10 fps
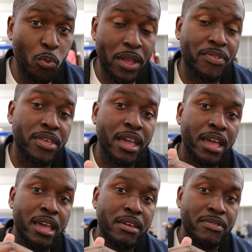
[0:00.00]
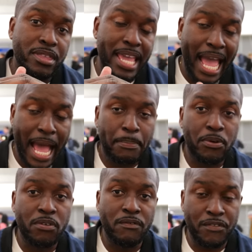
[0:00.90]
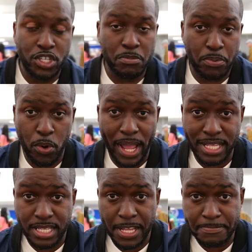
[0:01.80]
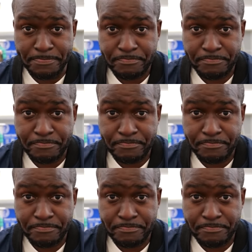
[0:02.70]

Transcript: with the Apple Vision Pro headset.